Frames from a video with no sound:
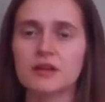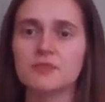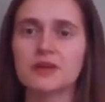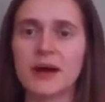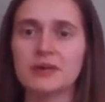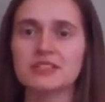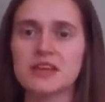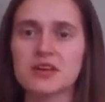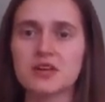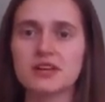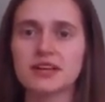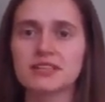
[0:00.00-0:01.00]
but I was
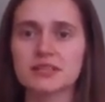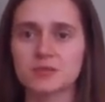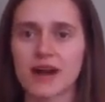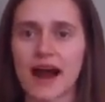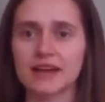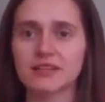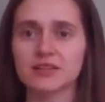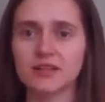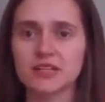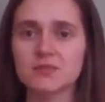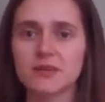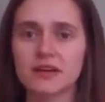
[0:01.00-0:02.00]
eager to get some practical
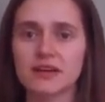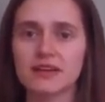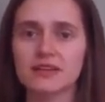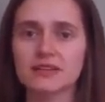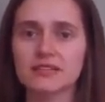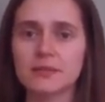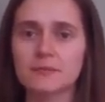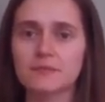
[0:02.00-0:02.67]
experience.